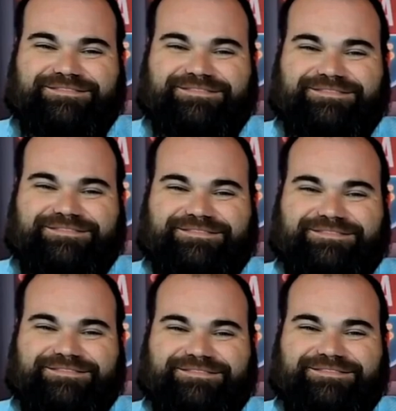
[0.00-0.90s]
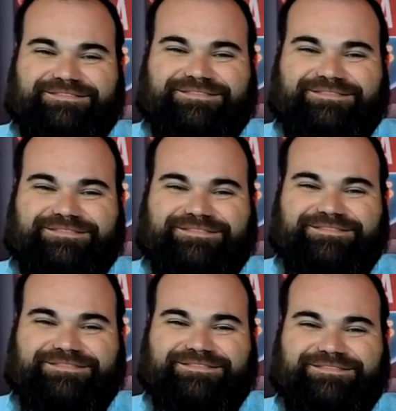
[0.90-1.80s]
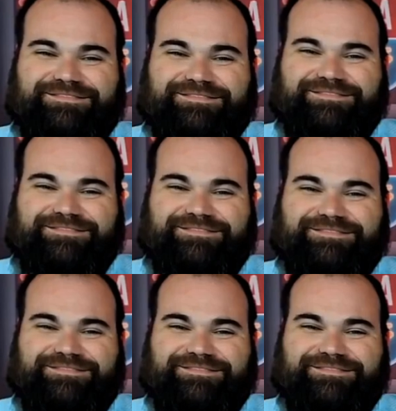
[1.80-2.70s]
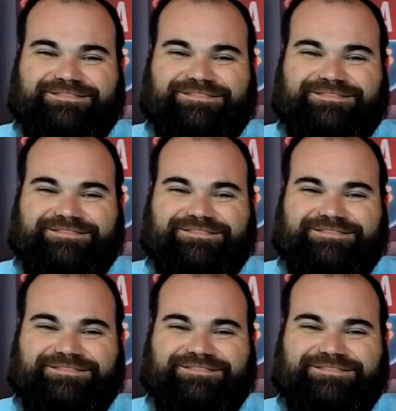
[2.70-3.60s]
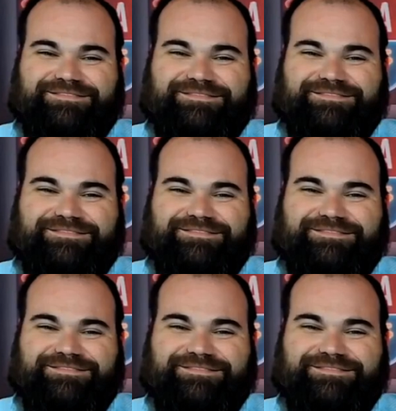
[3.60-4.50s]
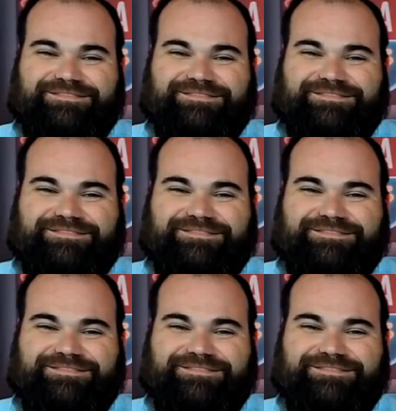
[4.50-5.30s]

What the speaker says: No words are spoken by the person on screen.